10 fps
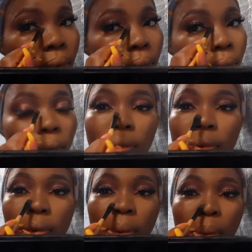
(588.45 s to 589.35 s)
You blend it
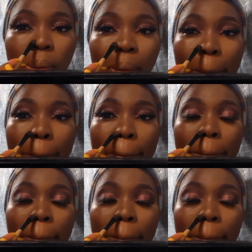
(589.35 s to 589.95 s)
downward.